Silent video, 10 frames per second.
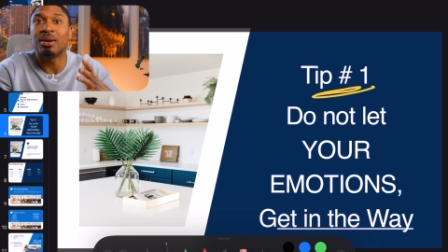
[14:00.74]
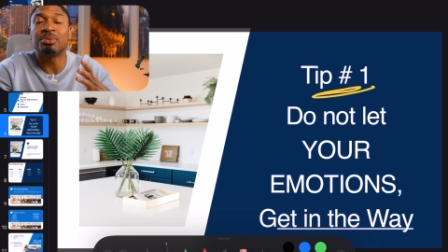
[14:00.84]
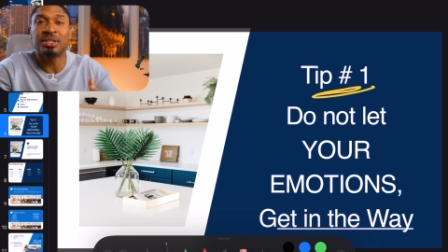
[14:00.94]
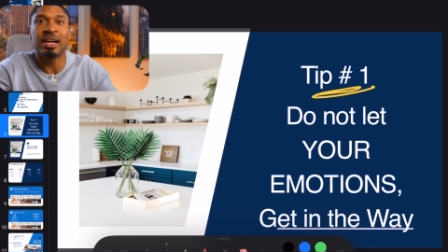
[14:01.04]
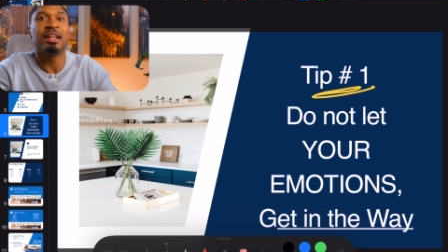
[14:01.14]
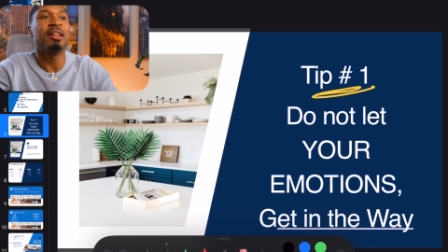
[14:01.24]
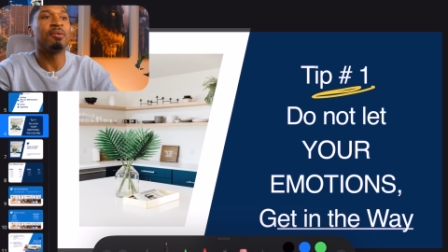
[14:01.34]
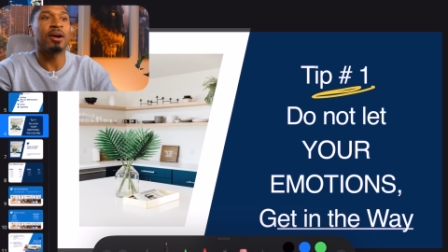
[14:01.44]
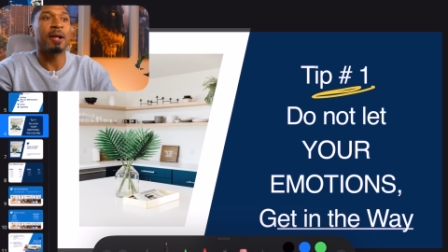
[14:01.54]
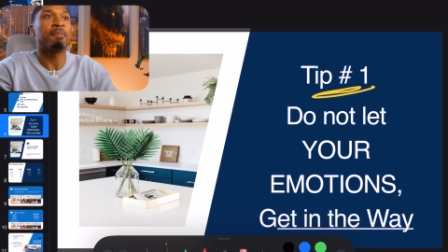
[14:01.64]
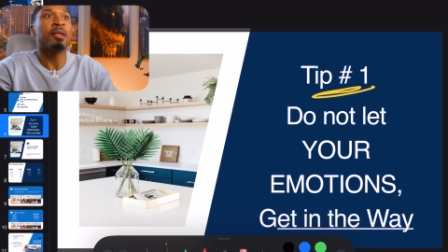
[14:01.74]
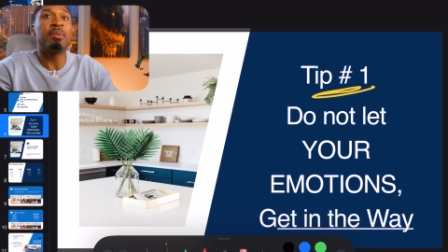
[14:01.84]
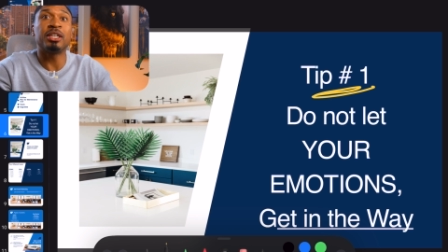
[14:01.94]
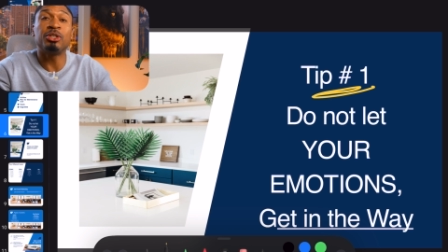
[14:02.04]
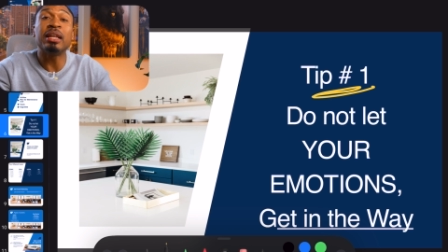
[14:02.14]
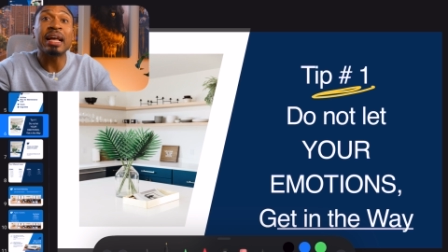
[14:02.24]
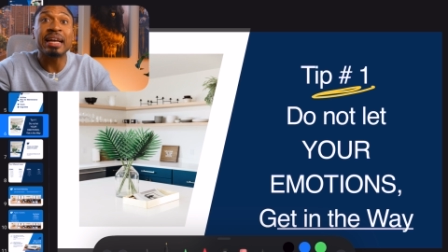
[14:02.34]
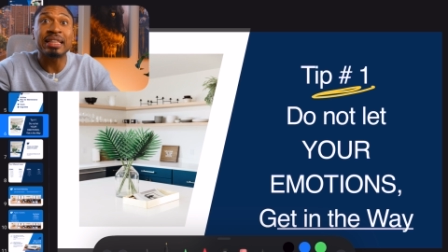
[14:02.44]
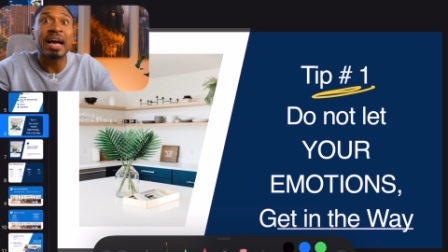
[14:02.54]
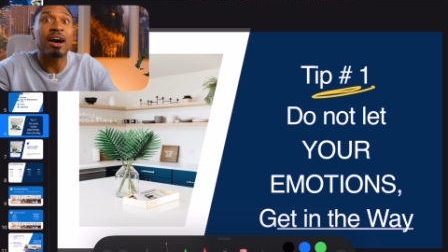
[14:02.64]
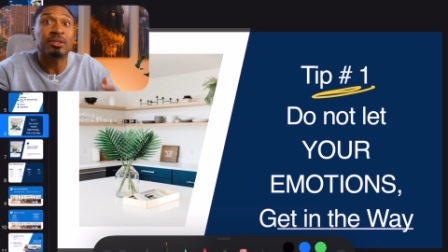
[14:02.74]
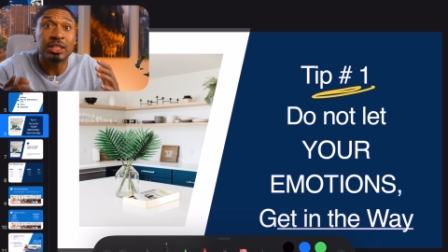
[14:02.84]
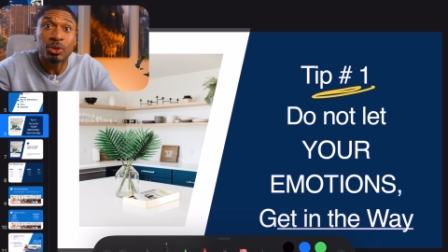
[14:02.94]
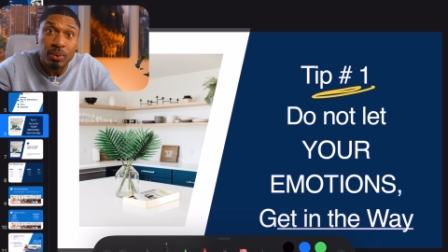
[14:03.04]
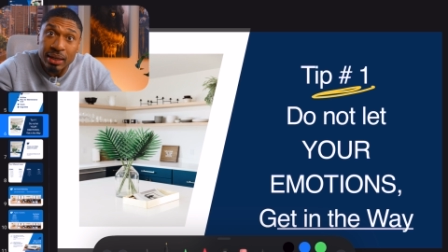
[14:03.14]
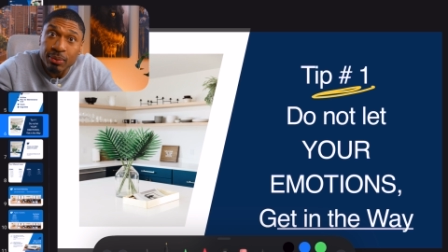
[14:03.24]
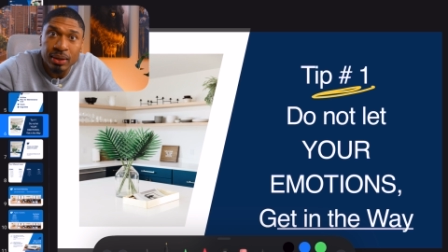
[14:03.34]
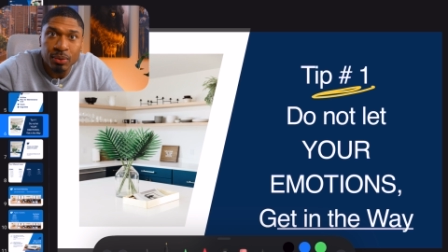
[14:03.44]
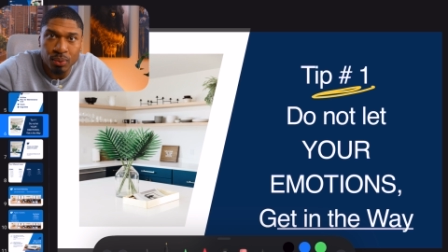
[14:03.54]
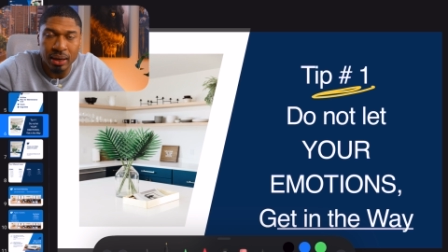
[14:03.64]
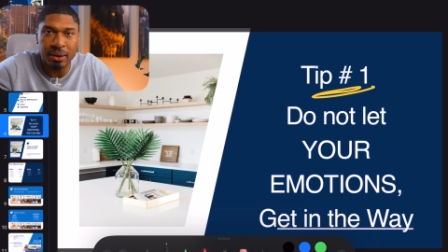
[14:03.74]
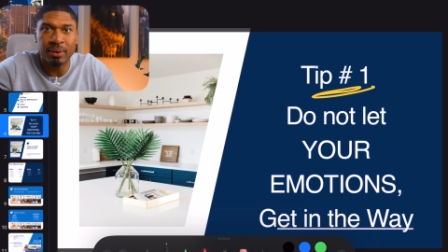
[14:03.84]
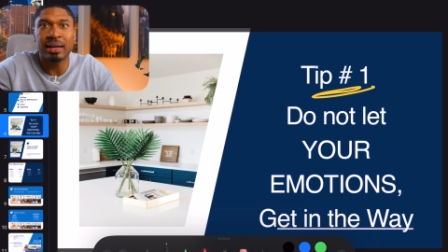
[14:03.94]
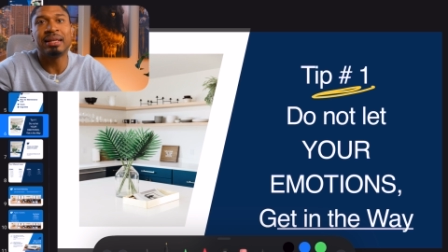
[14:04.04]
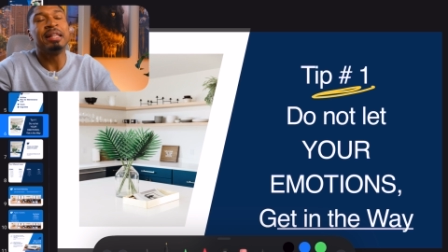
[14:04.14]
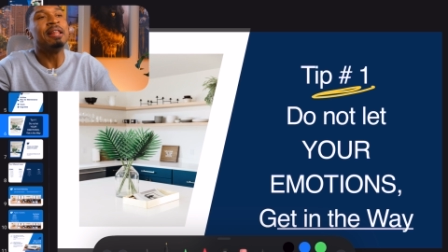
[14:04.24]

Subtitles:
upset, right? Because you didn't get the house that you really wanted, right?